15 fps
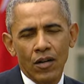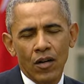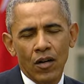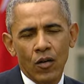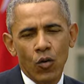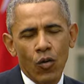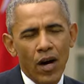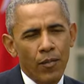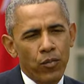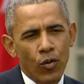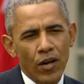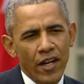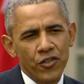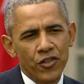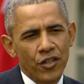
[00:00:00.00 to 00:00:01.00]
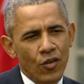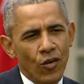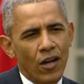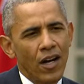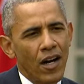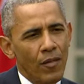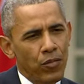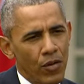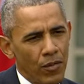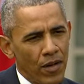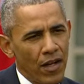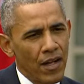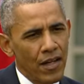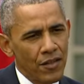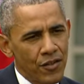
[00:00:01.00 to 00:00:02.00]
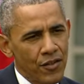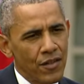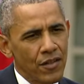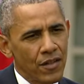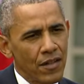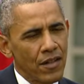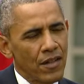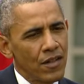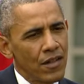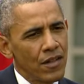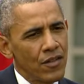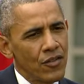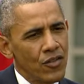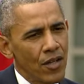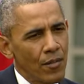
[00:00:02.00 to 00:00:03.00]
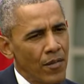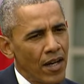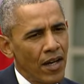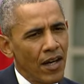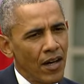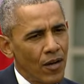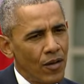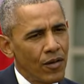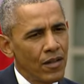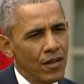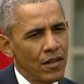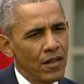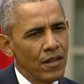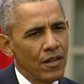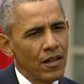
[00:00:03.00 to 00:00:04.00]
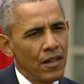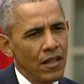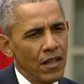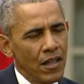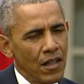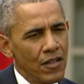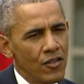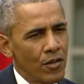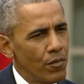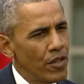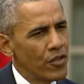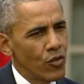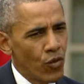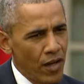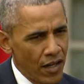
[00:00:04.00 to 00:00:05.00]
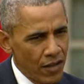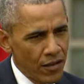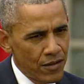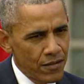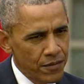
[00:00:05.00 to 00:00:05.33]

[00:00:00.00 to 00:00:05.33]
cooperation or compromise somehow is a betrayal,